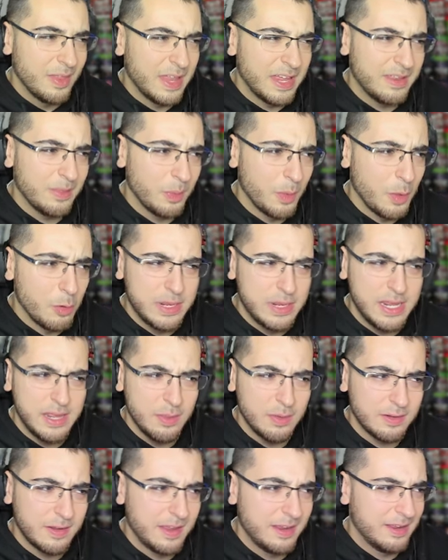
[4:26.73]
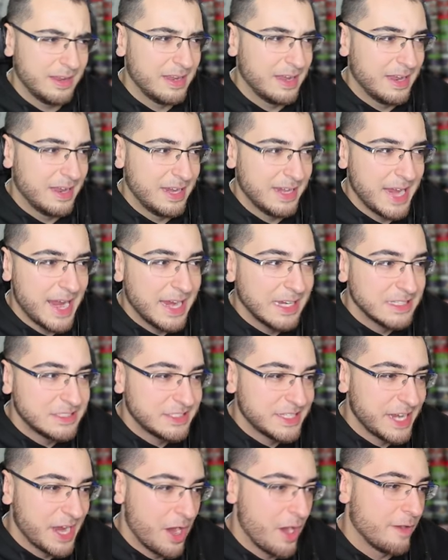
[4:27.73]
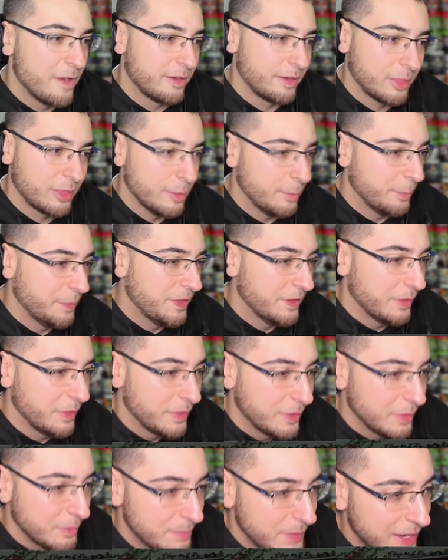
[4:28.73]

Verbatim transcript: Like, low-key looked like an HDR or something a little